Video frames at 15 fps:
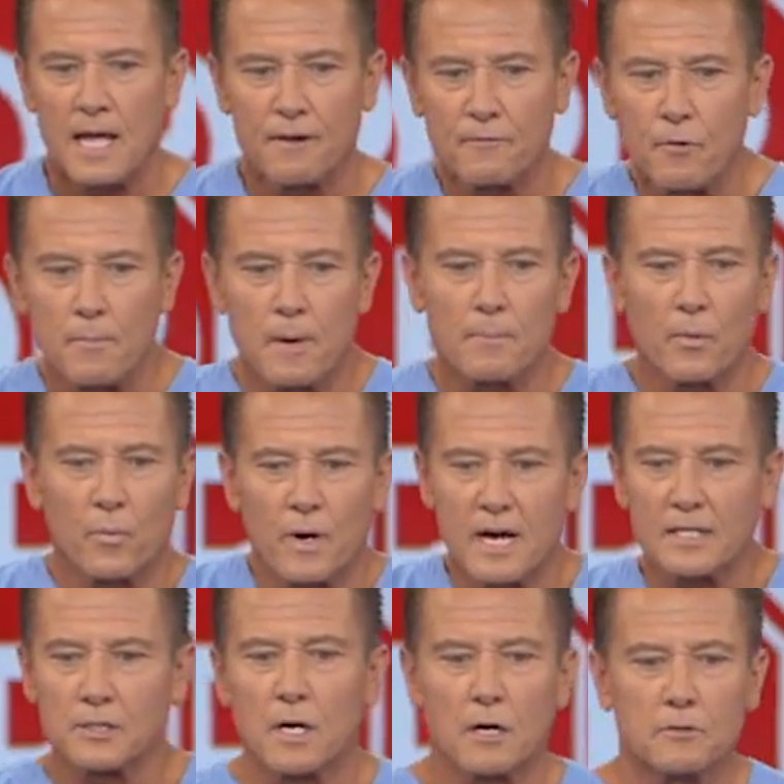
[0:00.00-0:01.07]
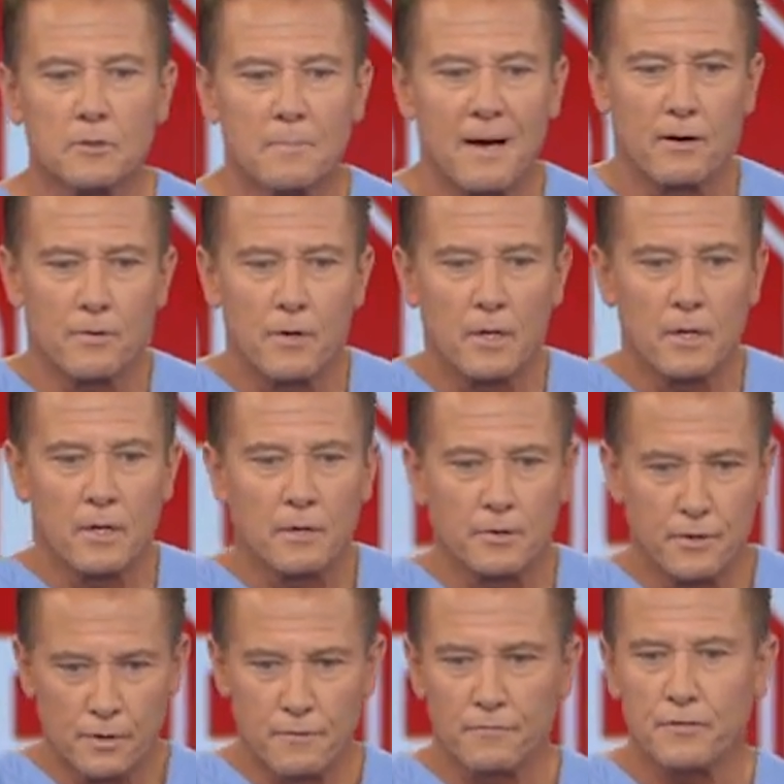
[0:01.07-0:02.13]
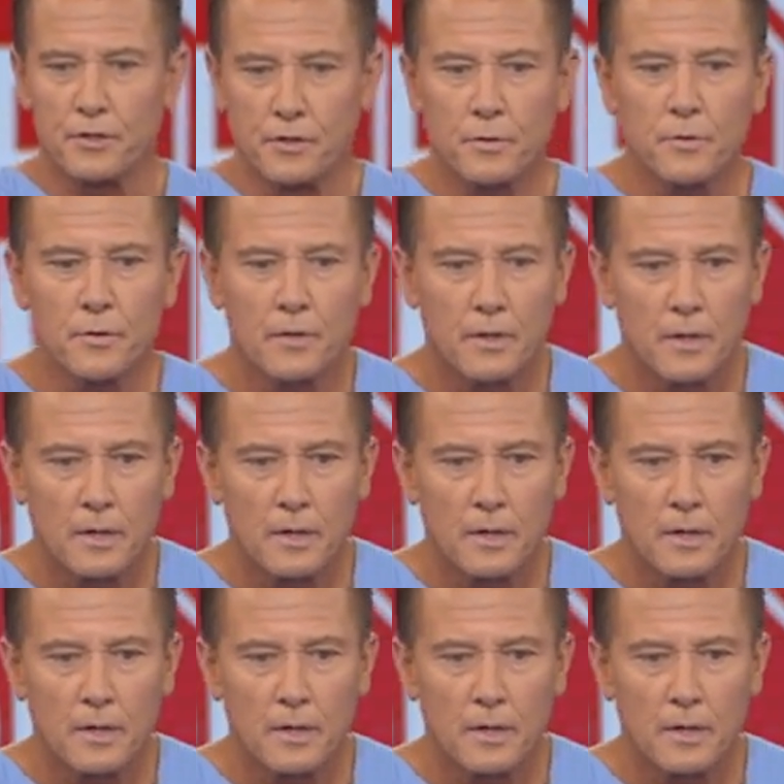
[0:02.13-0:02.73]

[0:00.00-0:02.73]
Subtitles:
If you remember when I talked about Nerf 2,